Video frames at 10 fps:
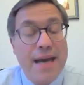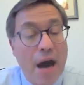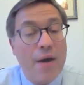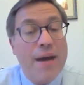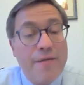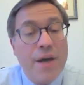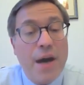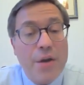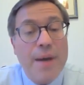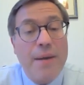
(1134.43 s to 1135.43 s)
Now, if the
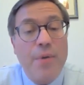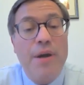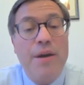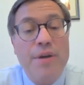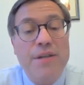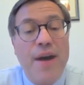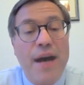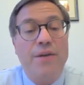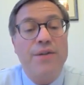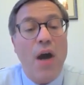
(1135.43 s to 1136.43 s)
cardiometabolic risk
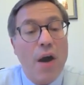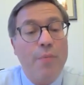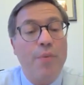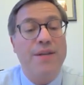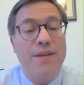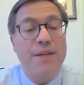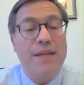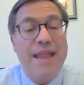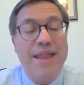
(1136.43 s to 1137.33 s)
factors are present